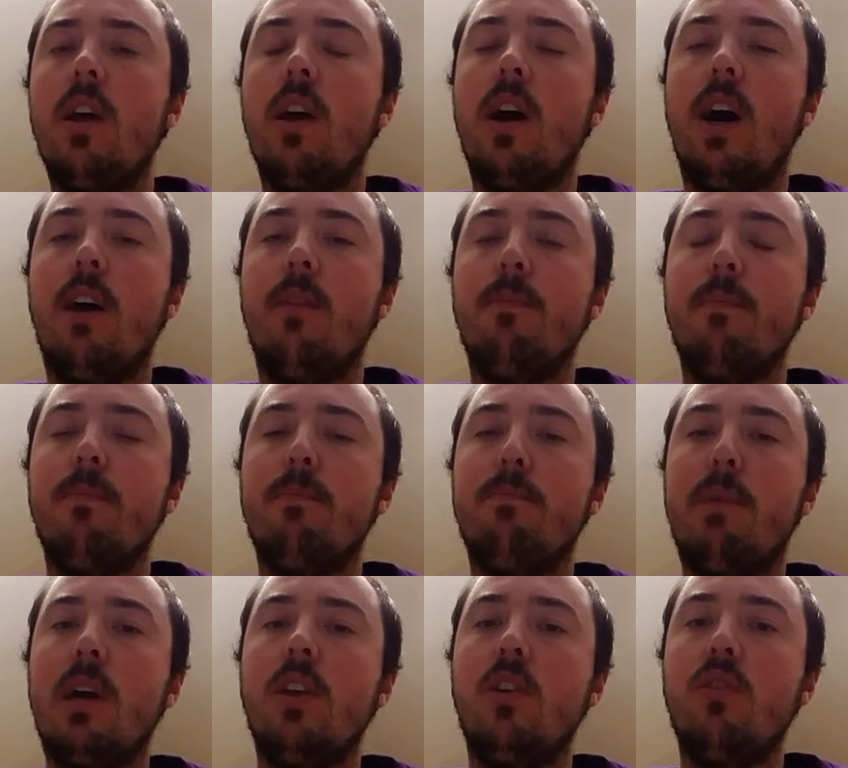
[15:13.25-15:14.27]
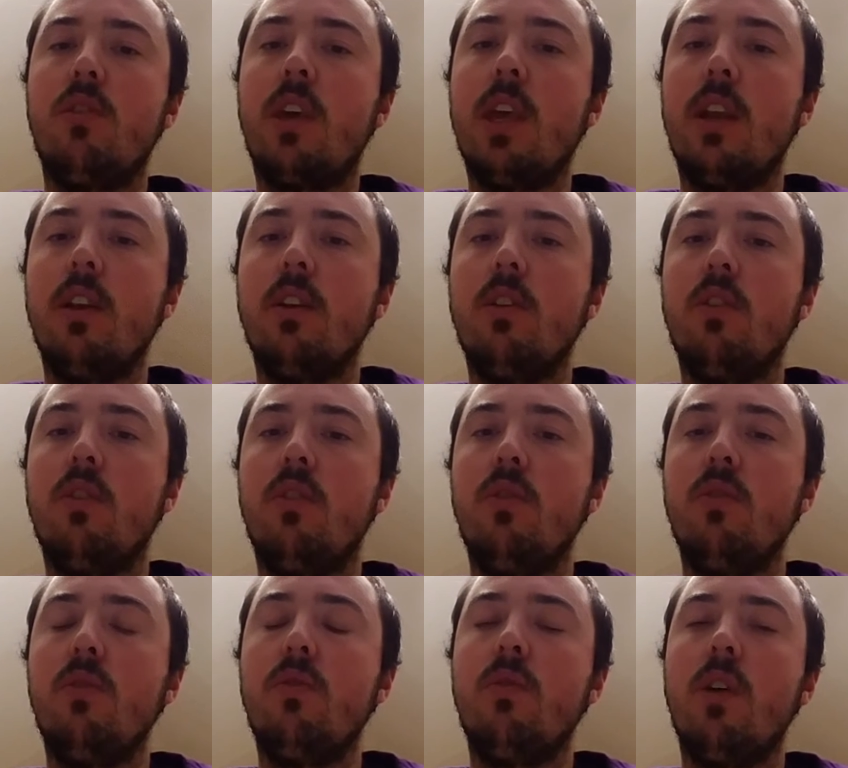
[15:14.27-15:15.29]
But you can
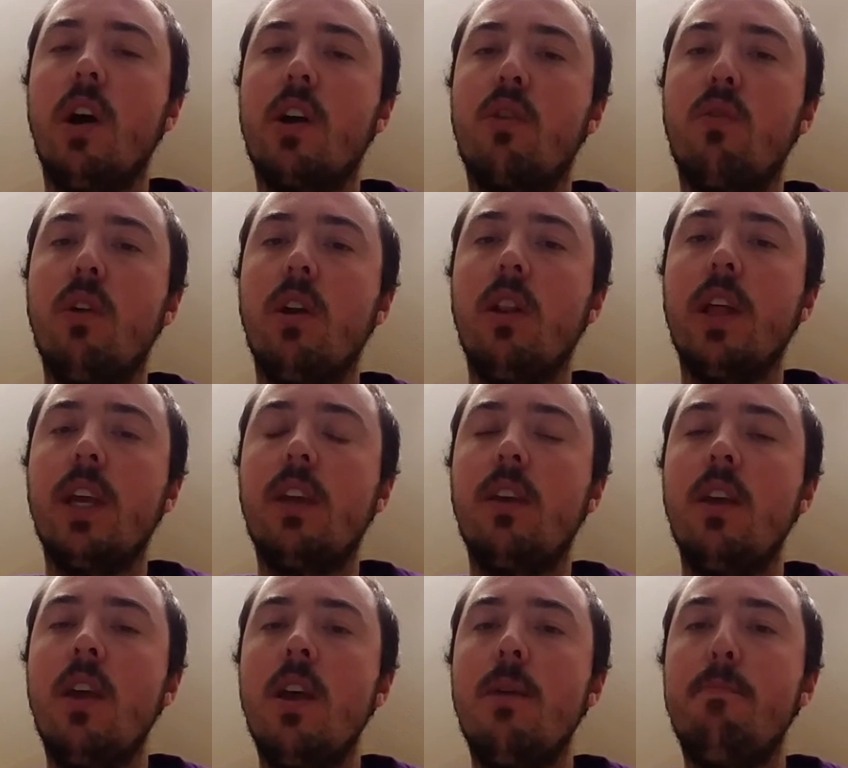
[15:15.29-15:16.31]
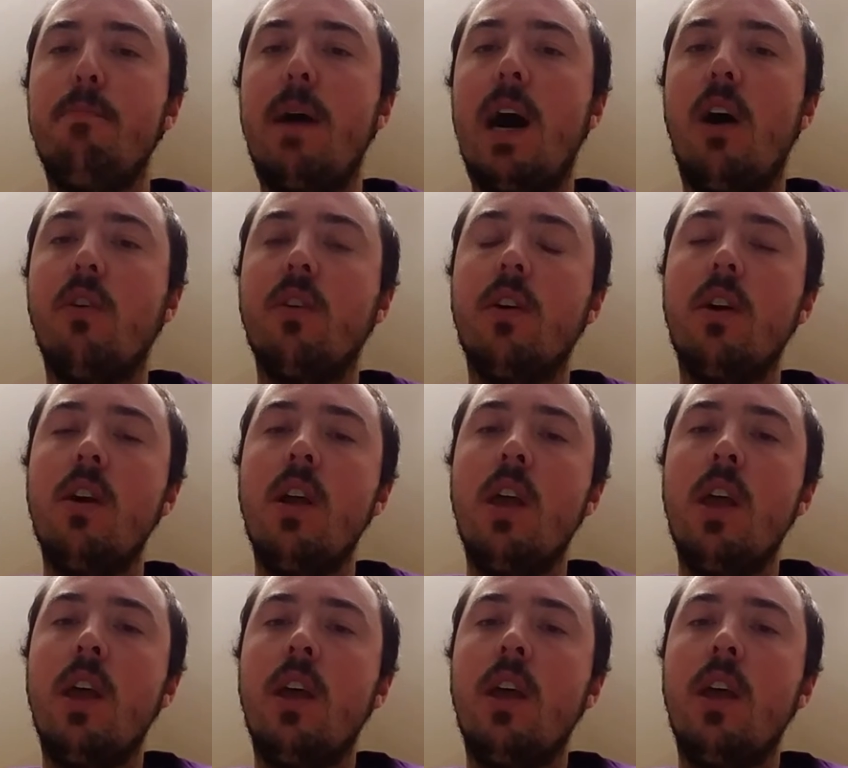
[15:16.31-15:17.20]
do acrylic powder,